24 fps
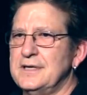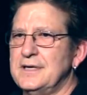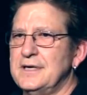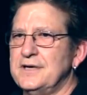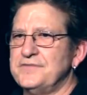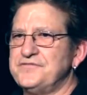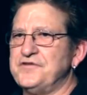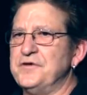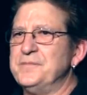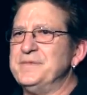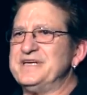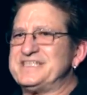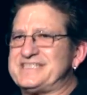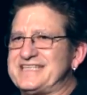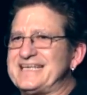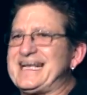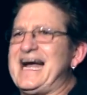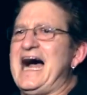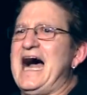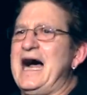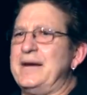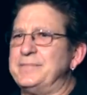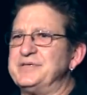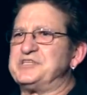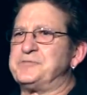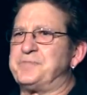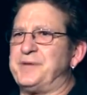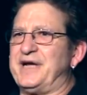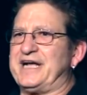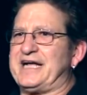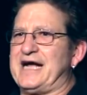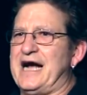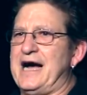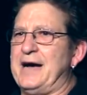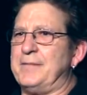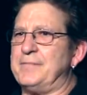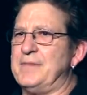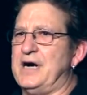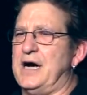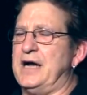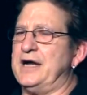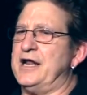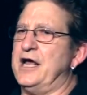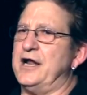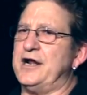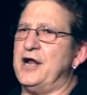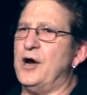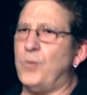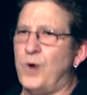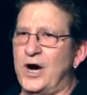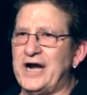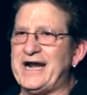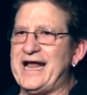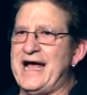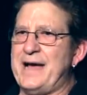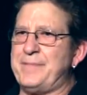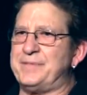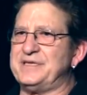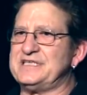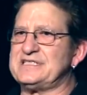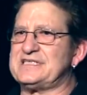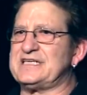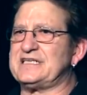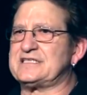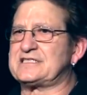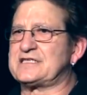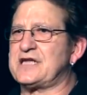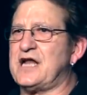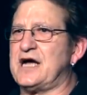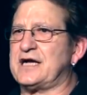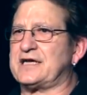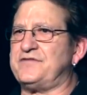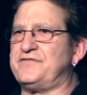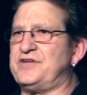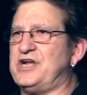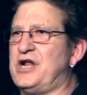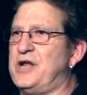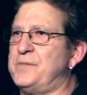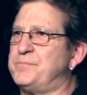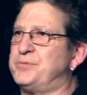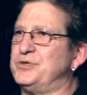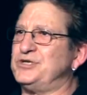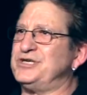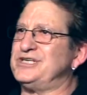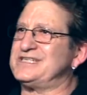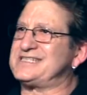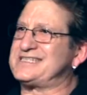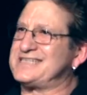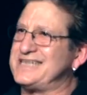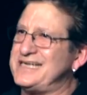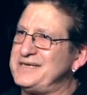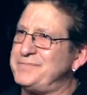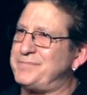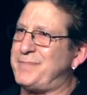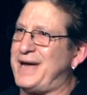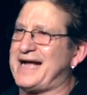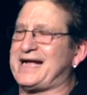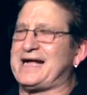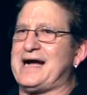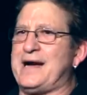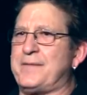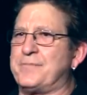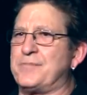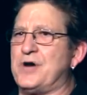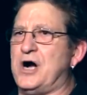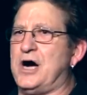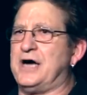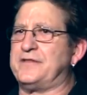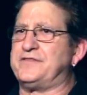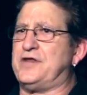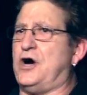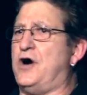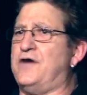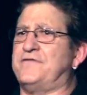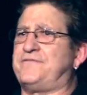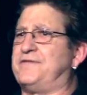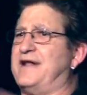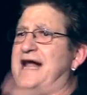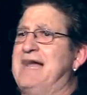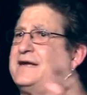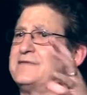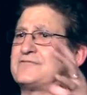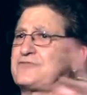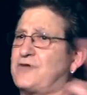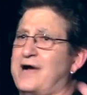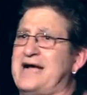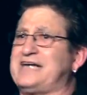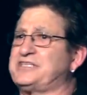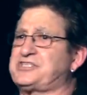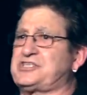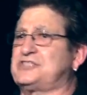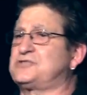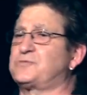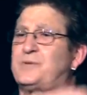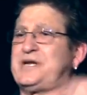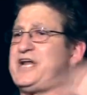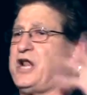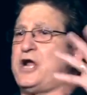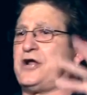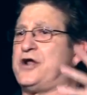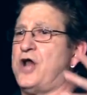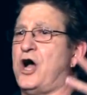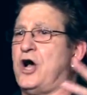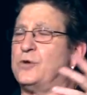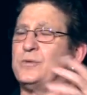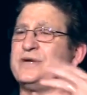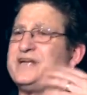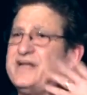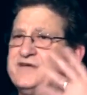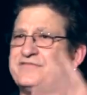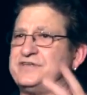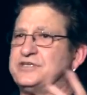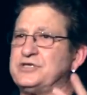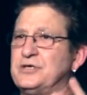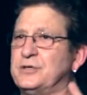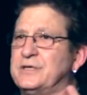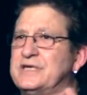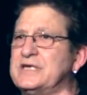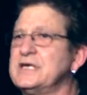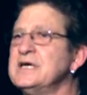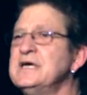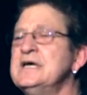If you miss the garbage pickup, I don't know what happens. It's like if you don't put your seat back up right, the whole plane crashes. We don't know. We never do it.